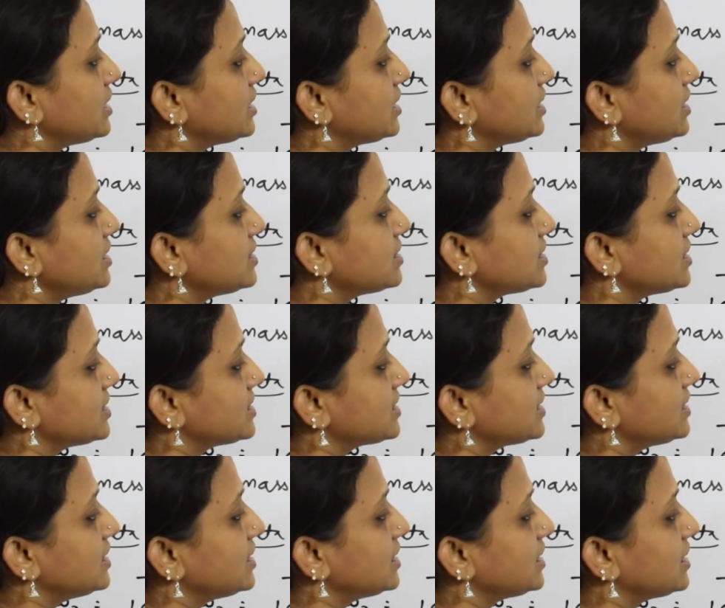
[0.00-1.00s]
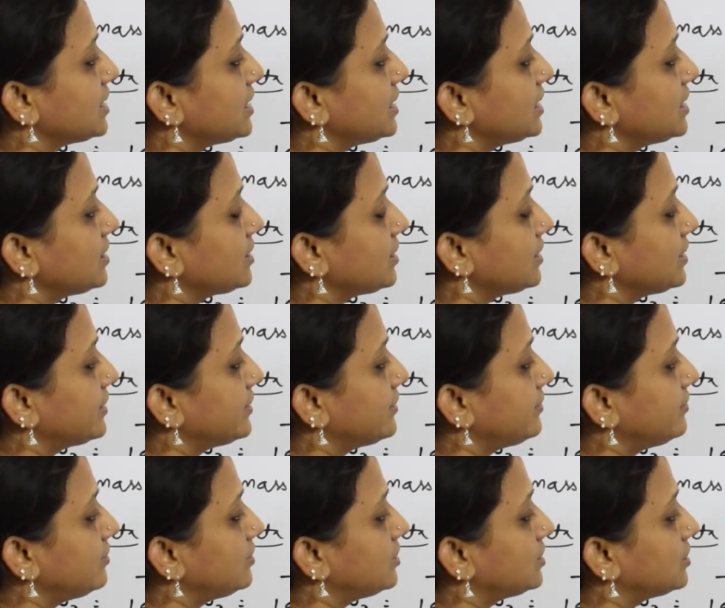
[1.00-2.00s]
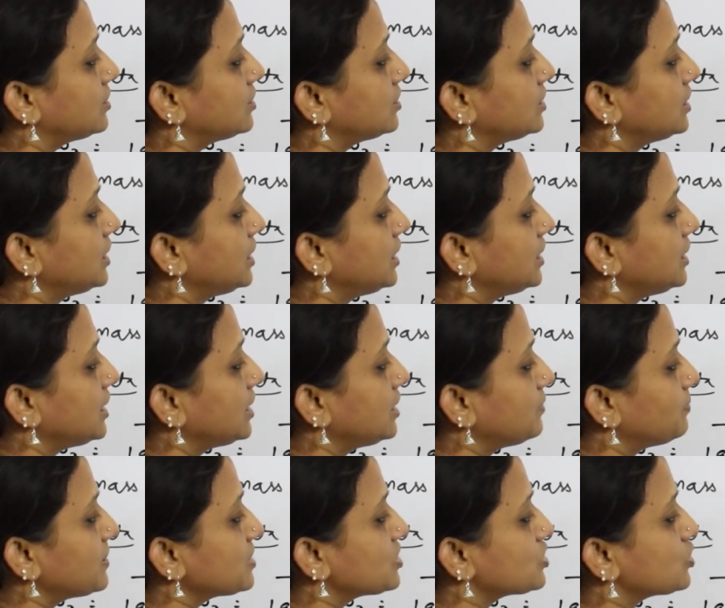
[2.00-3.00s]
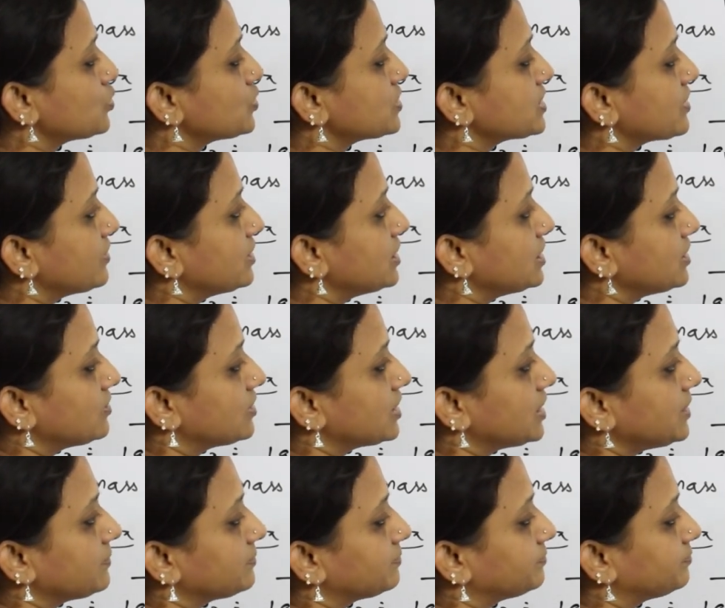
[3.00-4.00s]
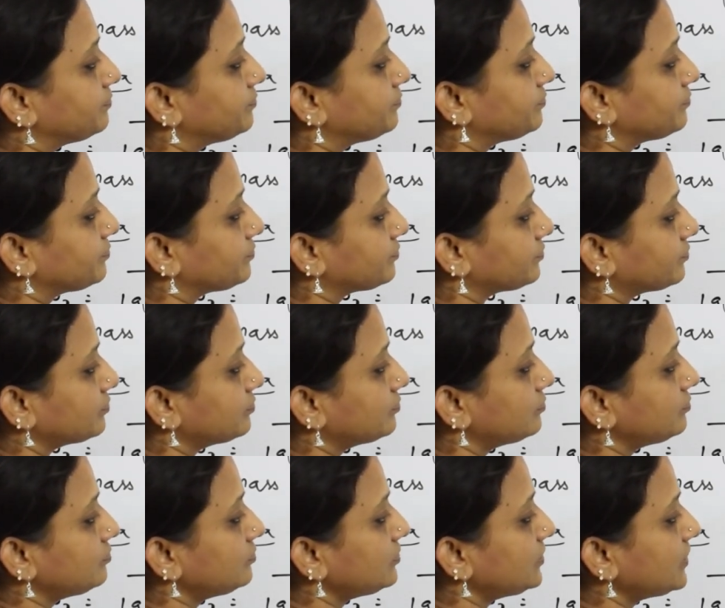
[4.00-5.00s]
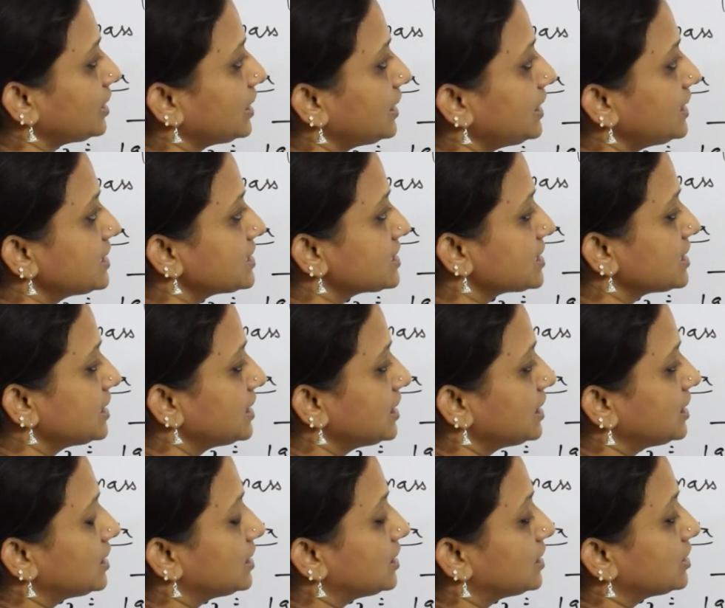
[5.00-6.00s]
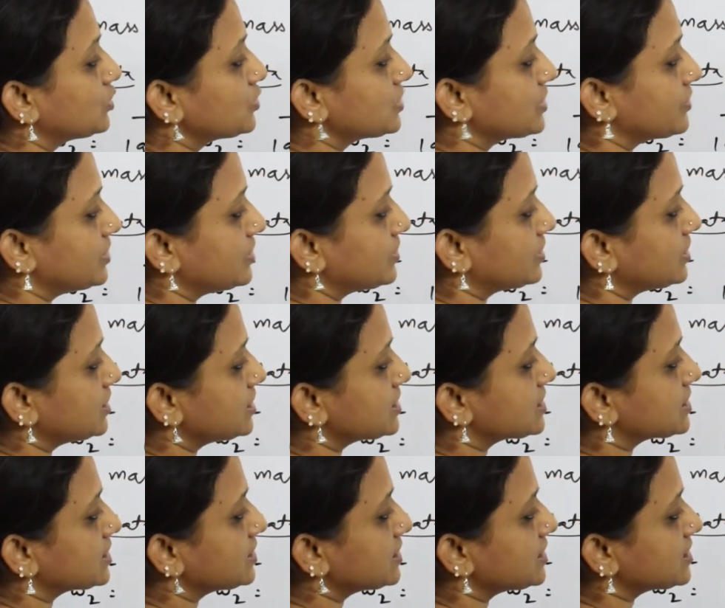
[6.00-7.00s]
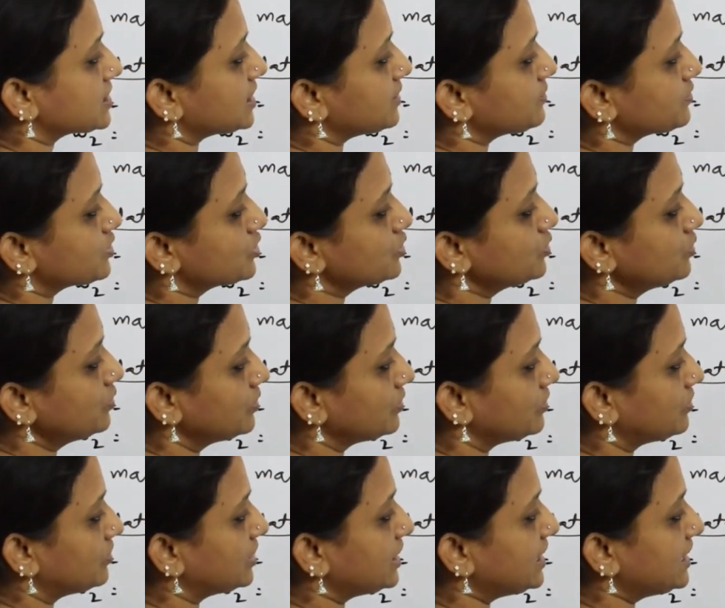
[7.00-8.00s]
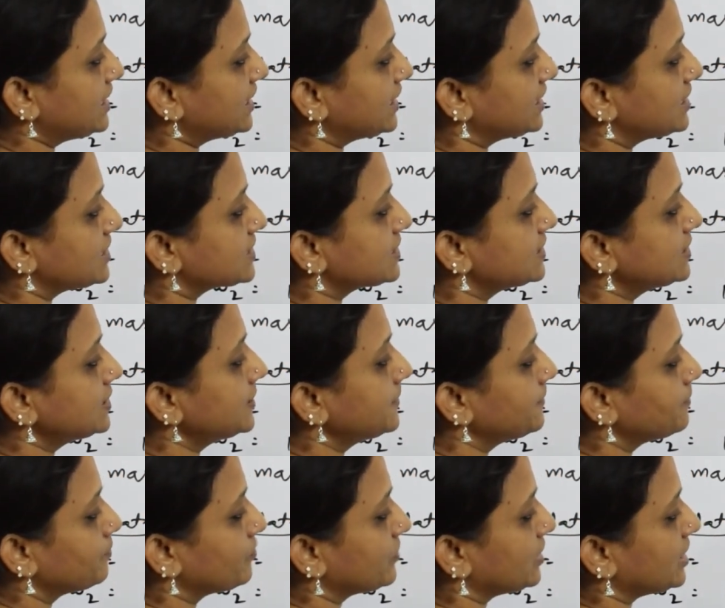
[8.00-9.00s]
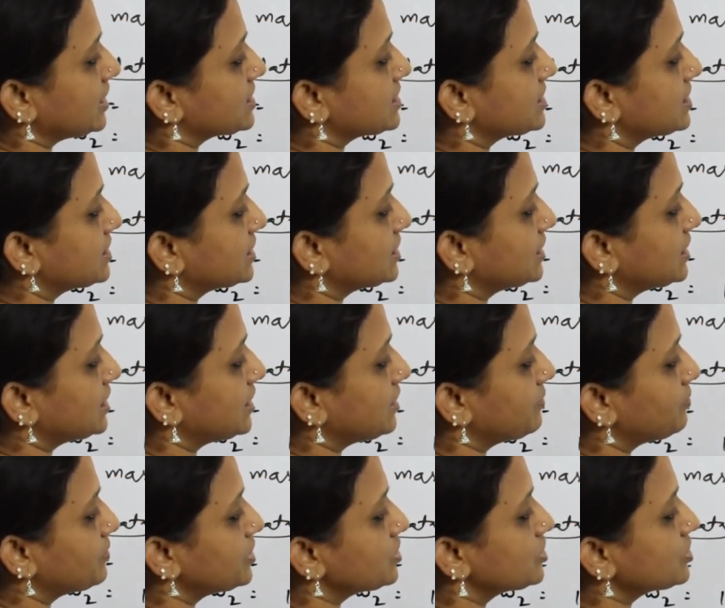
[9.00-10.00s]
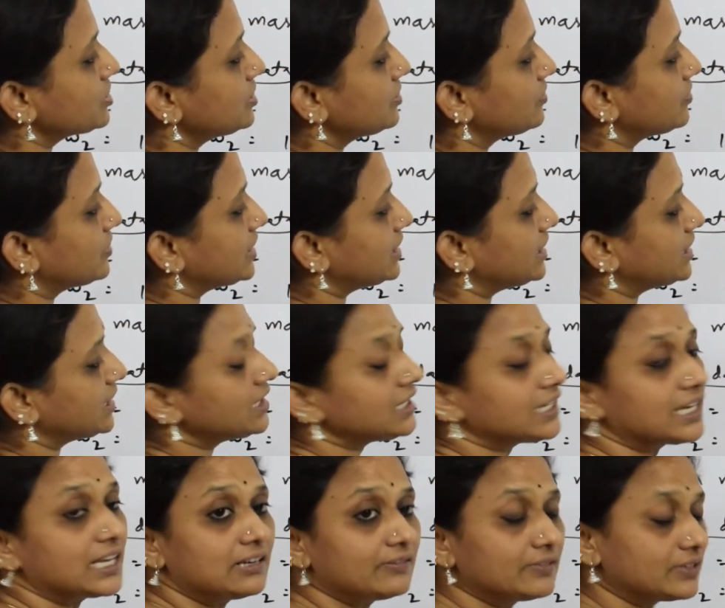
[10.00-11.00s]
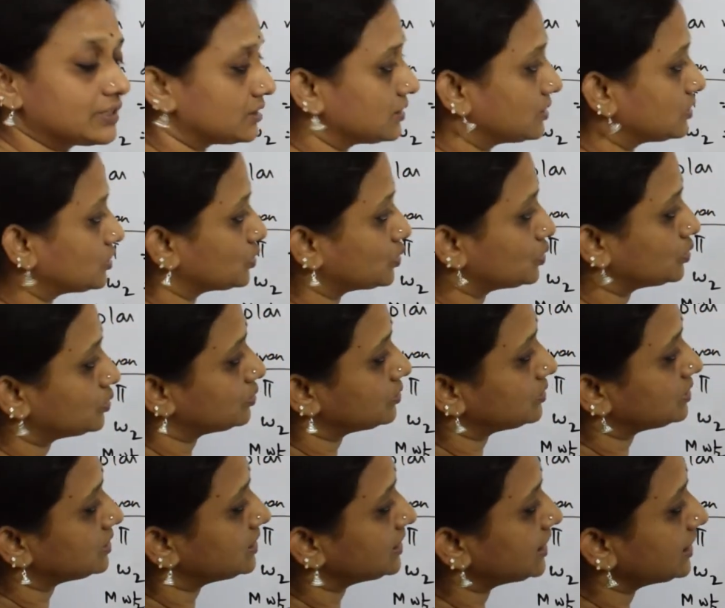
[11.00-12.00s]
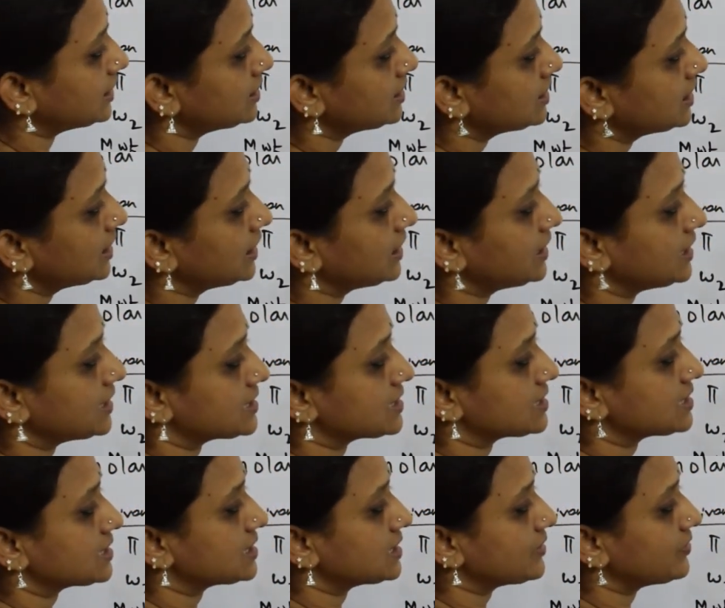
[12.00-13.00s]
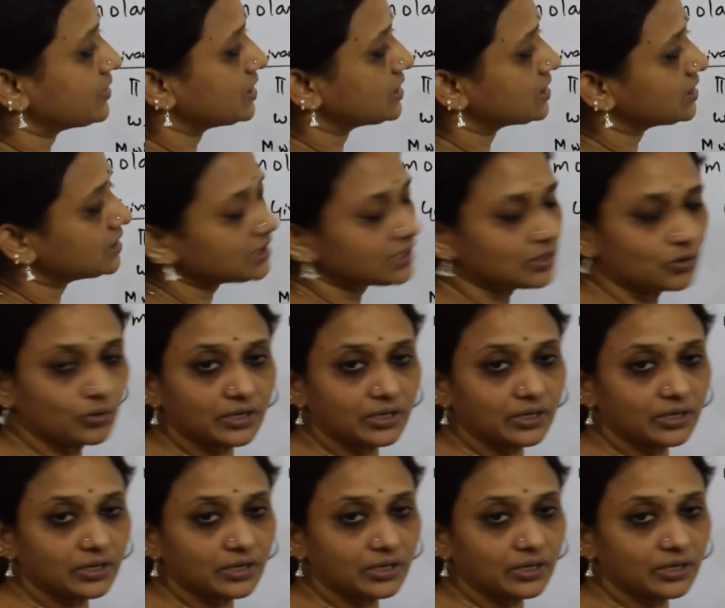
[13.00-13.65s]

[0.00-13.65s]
degrees centigrade and plus 273. Yes, 273. This comes to 310, isn't it? Yes, the temperature 310 Kelvin. So 310